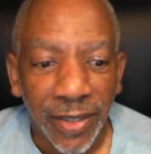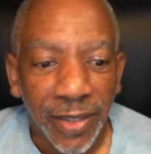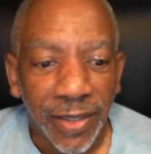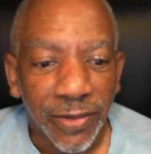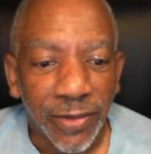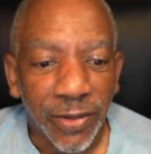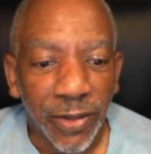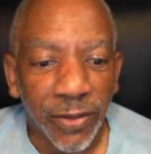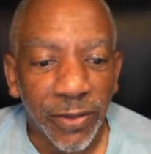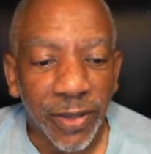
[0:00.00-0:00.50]

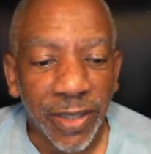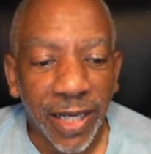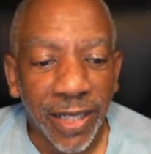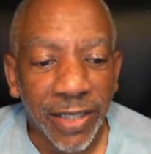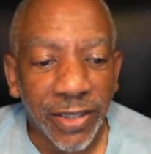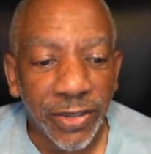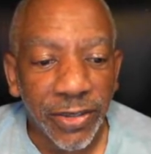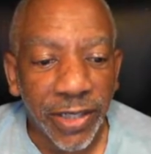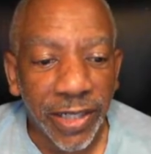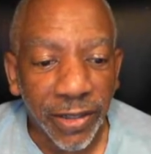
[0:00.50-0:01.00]
So
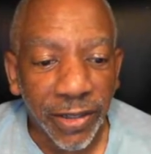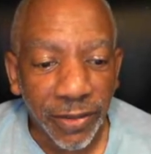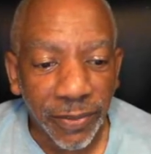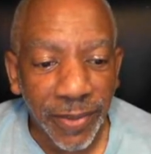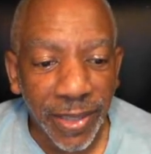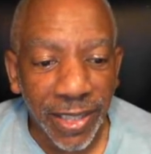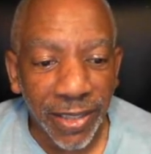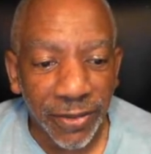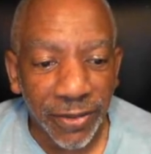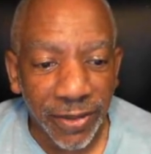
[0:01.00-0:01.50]
can you hear
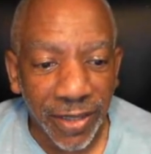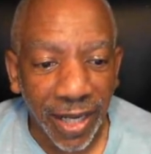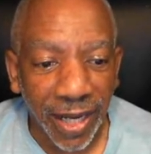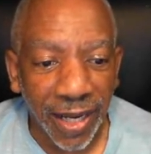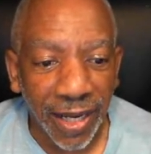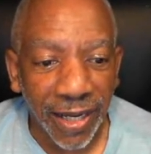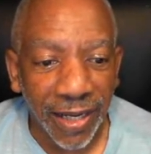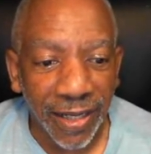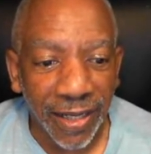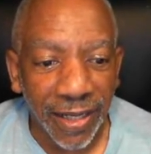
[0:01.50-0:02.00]
me
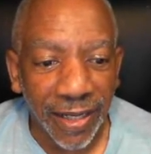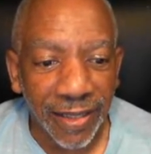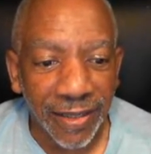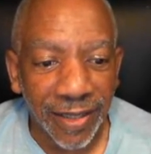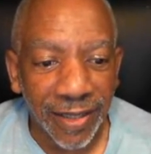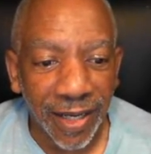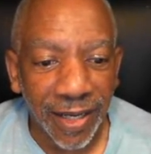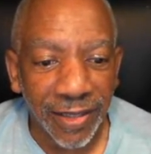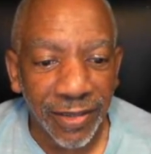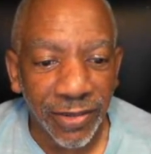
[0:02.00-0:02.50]
okay? And
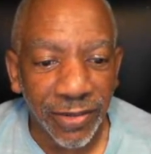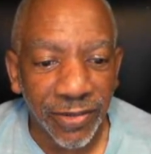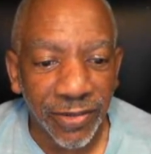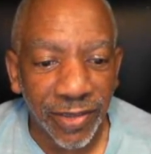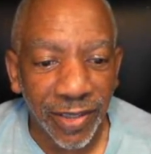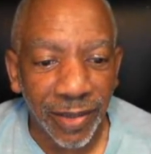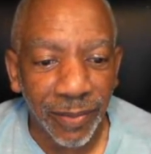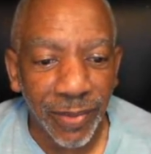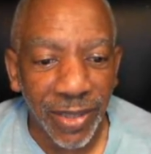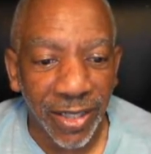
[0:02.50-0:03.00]
can you
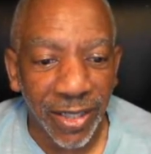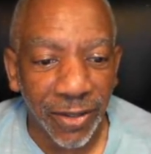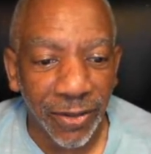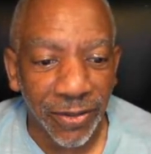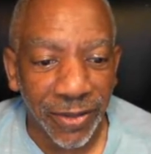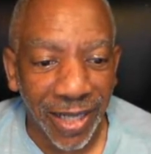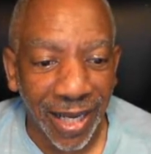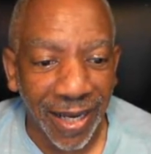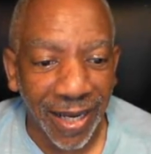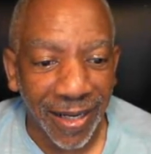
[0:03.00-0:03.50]
see me
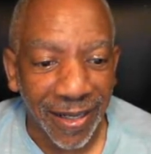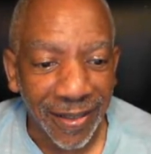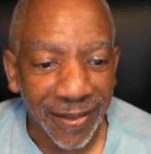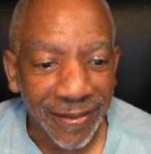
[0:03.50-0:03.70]
okay?